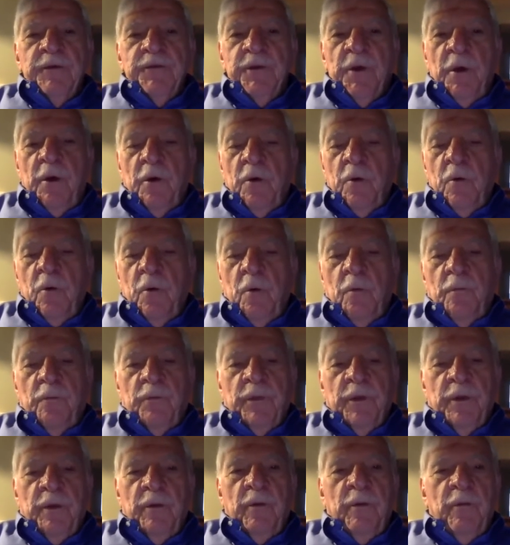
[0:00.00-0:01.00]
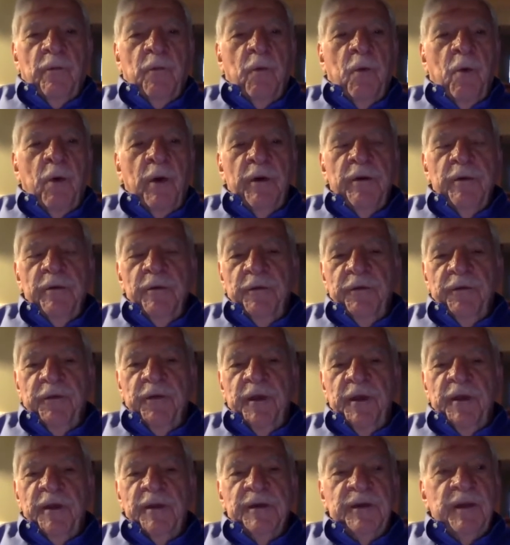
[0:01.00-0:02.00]
so one of the
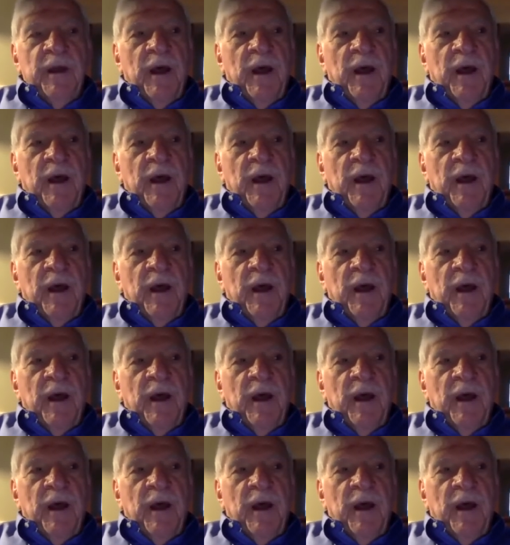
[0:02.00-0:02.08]
things